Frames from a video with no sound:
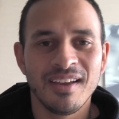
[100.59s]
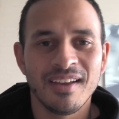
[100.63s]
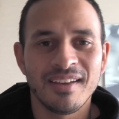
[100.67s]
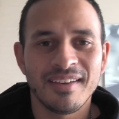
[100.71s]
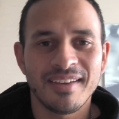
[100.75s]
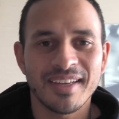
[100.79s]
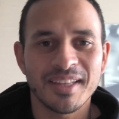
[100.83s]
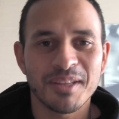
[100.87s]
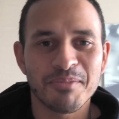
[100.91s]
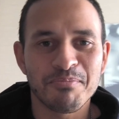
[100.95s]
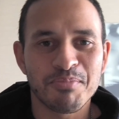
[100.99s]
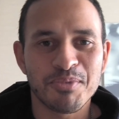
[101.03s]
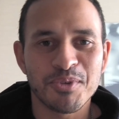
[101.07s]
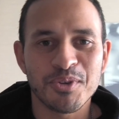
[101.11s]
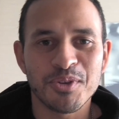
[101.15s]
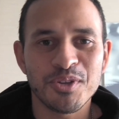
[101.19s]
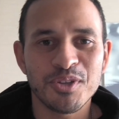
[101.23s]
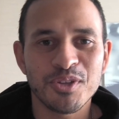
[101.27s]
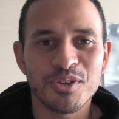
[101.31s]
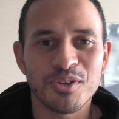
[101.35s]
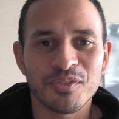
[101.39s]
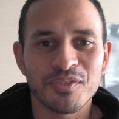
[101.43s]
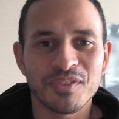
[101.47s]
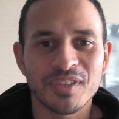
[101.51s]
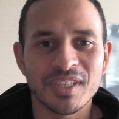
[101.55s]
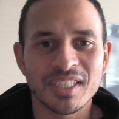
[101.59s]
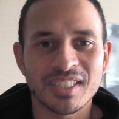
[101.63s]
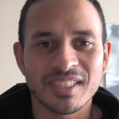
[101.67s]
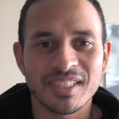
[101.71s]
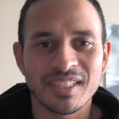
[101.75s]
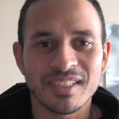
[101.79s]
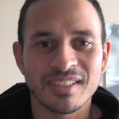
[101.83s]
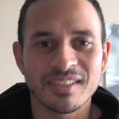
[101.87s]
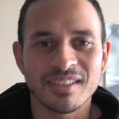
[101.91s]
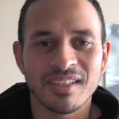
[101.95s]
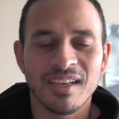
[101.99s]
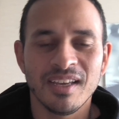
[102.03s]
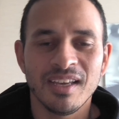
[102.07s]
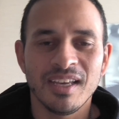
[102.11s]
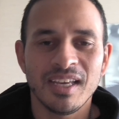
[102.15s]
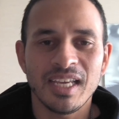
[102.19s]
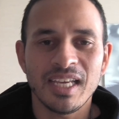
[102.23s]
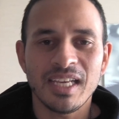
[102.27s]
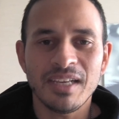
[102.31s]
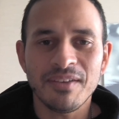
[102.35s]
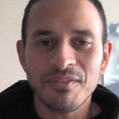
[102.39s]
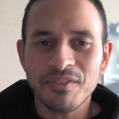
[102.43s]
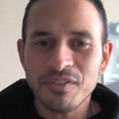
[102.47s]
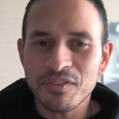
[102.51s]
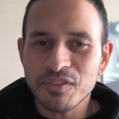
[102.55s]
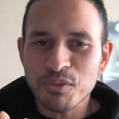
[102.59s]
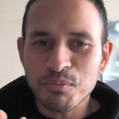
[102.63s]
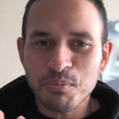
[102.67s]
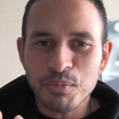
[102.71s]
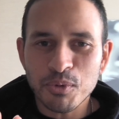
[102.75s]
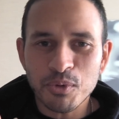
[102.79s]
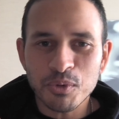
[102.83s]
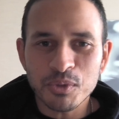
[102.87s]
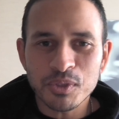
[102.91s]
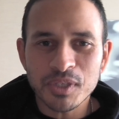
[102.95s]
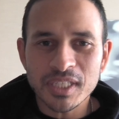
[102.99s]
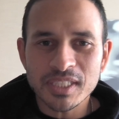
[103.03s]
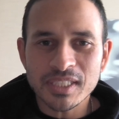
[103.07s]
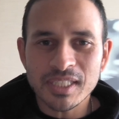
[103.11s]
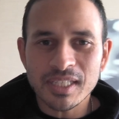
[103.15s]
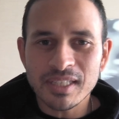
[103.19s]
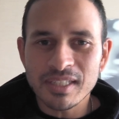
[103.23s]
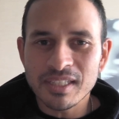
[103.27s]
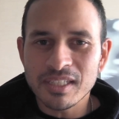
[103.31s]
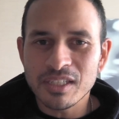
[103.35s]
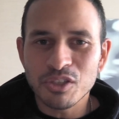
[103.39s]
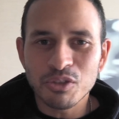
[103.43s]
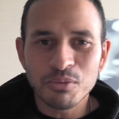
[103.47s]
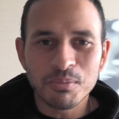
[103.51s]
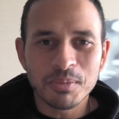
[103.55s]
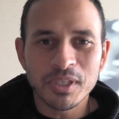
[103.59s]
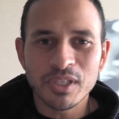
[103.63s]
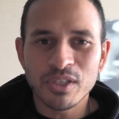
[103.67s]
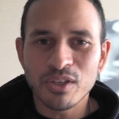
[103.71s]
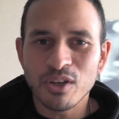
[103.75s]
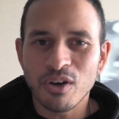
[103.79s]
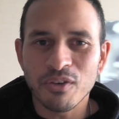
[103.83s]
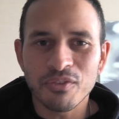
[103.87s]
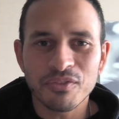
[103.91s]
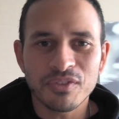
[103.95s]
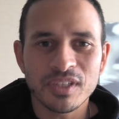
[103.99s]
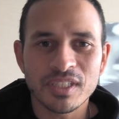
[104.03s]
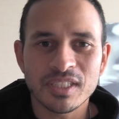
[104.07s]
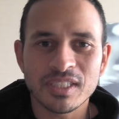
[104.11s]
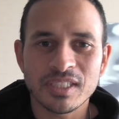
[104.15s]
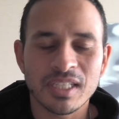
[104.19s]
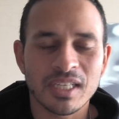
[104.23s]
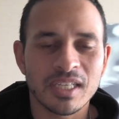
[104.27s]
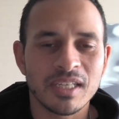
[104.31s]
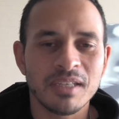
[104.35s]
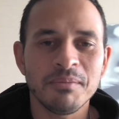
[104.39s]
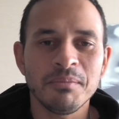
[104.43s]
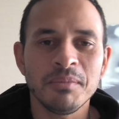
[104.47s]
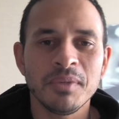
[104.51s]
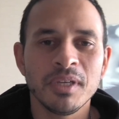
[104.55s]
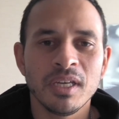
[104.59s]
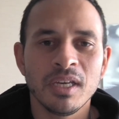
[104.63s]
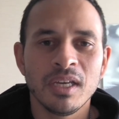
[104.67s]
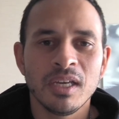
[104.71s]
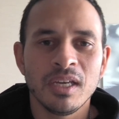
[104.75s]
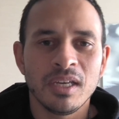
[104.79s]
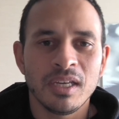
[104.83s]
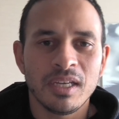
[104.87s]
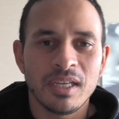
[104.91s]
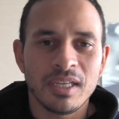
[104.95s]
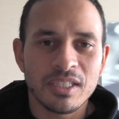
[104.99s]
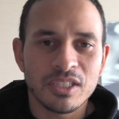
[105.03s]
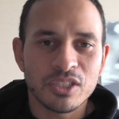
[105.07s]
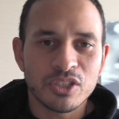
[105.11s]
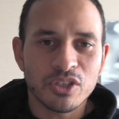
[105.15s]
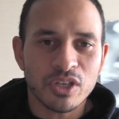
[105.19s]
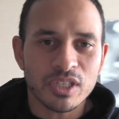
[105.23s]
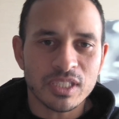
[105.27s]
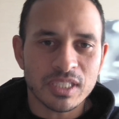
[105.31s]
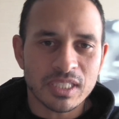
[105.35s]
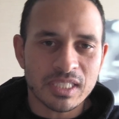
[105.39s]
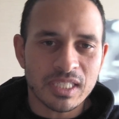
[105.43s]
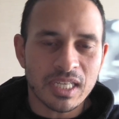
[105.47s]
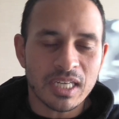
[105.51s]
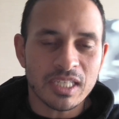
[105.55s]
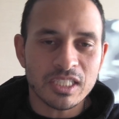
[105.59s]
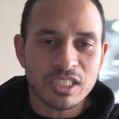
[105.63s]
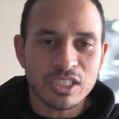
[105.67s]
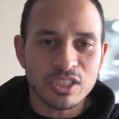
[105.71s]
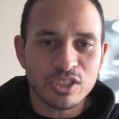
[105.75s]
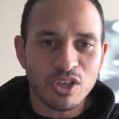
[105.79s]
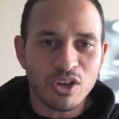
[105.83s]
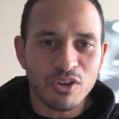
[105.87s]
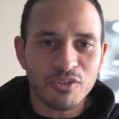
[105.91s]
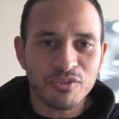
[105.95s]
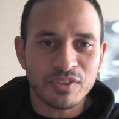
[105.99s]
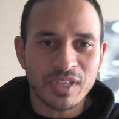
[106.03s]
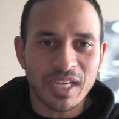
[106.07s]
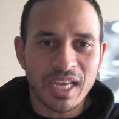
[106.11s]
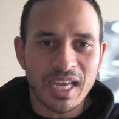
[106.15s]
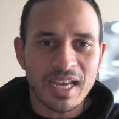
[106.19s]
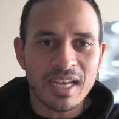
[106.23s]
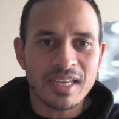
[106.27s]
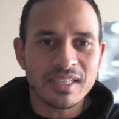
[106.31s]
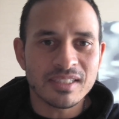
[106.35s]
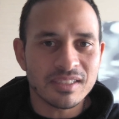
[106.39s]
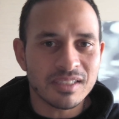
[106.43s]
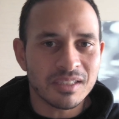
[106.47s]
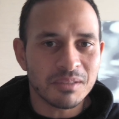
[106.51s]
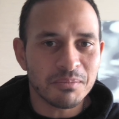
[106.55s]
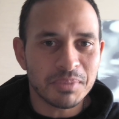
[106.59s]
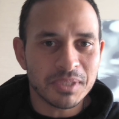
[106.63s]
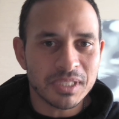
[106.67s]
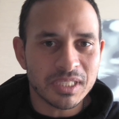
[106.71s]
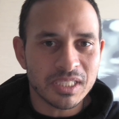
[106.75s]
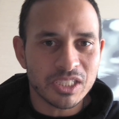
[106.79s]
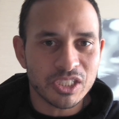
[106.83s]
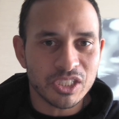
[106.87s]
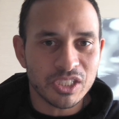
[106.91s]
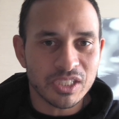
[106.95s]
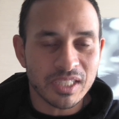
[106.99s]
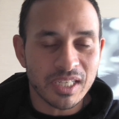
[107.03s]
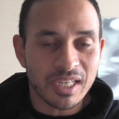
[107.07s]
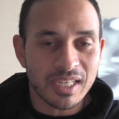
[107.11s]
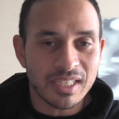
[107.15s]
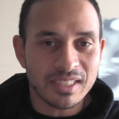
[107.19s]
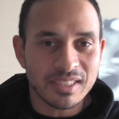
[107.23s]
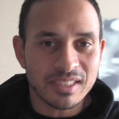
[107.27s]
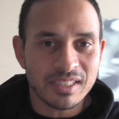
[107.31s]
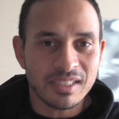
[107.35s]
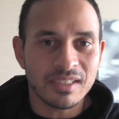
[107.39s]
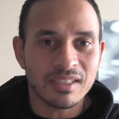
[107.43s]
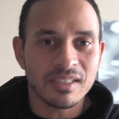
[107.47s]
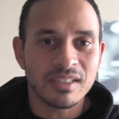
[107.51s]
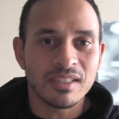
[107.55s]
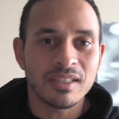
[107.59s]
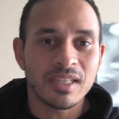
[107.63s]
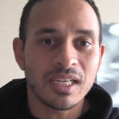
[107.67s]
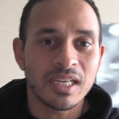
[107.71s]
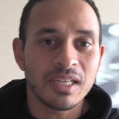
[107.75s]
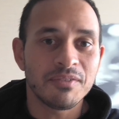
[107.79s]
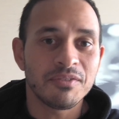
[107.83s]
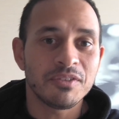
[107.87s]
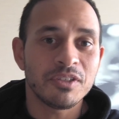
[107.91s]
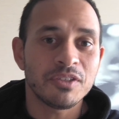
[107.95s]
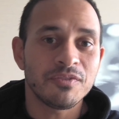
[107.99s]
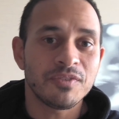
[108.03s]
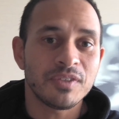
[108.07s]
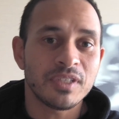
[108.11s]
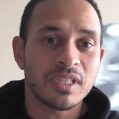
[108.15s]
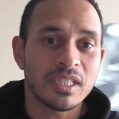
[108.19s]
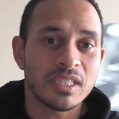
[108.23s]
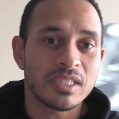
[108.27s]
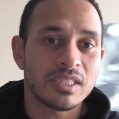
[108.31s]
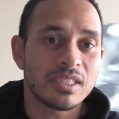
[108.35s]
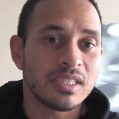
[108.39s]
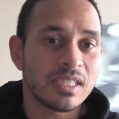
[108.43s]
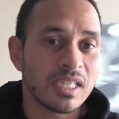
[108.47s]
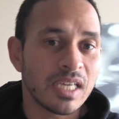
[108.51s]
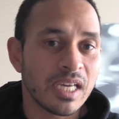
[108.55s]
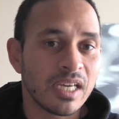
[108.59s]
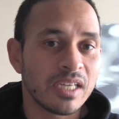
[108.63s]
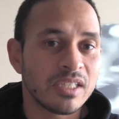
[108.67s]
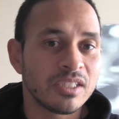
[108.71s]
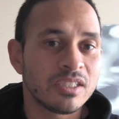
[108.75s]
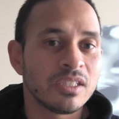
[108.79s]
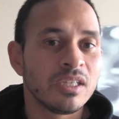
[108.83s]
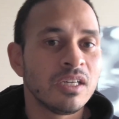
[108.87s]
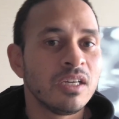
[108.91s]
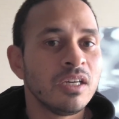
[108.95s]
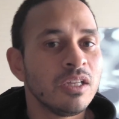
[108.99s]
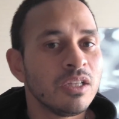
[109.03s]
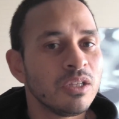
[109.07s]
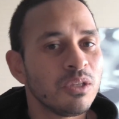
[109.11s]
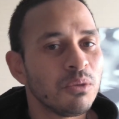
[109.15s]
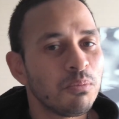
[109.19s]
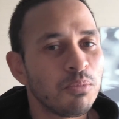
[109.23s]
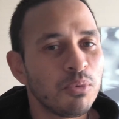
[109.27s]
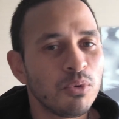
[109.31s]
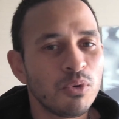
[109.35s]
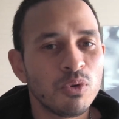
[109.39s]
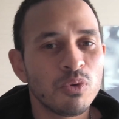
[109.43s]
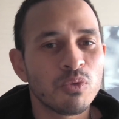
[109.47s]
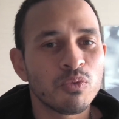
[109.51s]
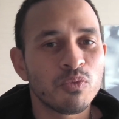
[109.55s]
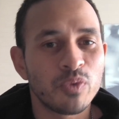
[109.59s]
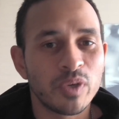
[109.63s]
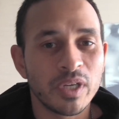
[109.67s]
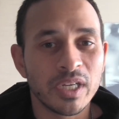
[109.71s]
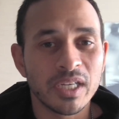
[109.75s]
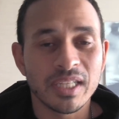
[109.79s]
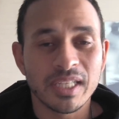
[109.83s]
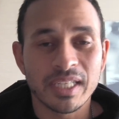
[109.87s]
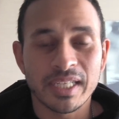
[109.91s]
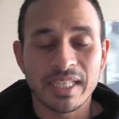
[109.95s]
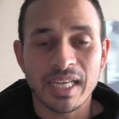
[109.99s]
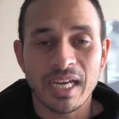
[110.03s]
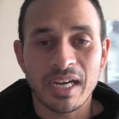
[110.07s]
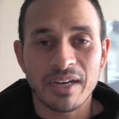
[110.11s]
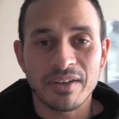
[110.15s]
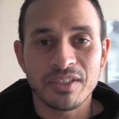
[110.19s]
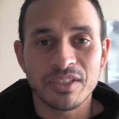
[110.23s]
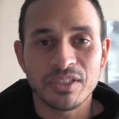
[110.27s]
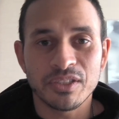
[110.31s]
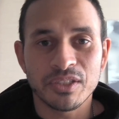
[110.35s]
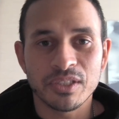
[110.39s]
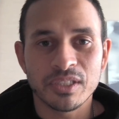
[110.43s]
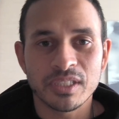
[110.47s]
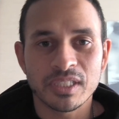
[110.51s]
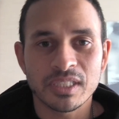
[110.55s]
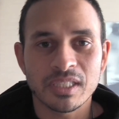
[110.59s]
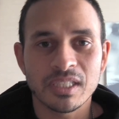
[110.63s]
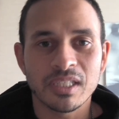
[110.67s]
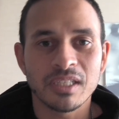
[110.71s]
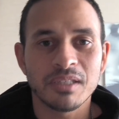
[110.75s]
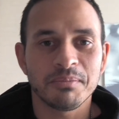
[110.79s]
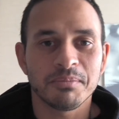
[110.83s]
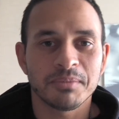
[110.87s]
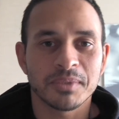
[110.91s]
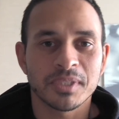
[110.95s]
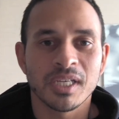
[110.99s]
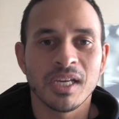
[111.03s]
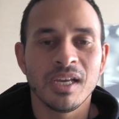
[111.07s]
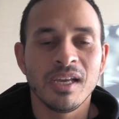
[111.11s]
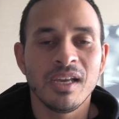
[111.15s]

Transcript: Now the beauty of this is, even if the ball does a little bit off the seam, he's got such soft hands in the position that he's in that even if it hits the edge, the ball rarely carries to the slips.